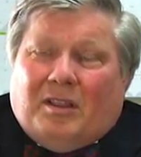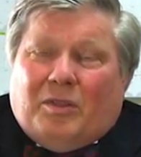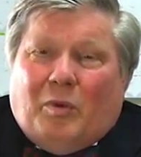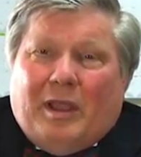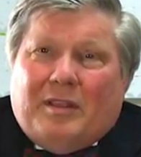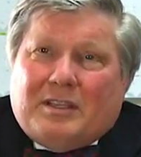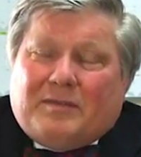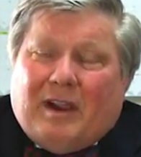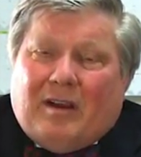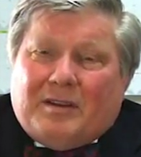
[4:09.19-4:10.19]
The way this
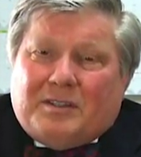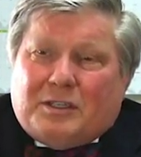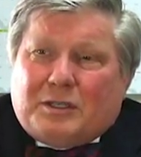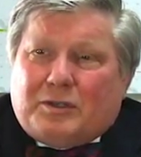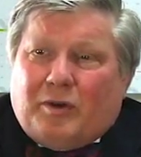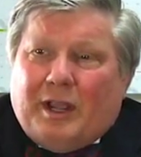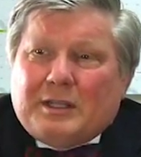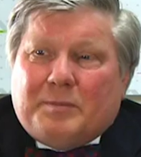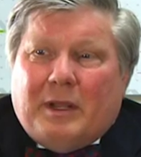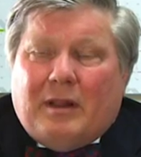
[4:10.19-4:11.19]
virus is
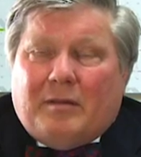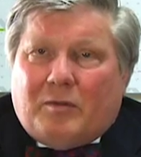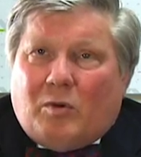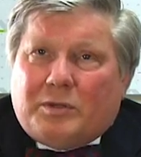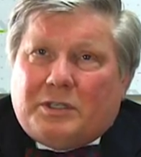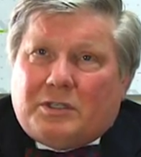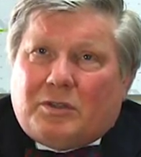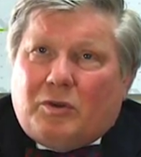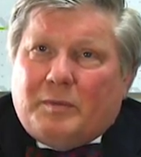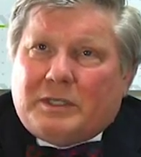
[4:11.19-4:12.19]
transmitted, of course, is
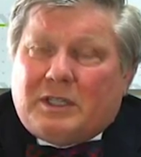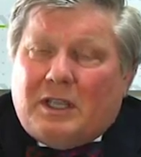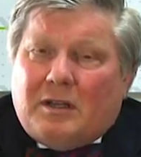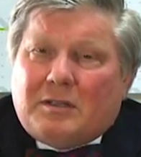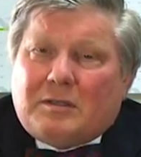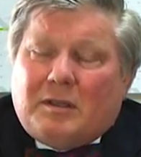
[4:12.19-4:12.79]
through mosquitoes.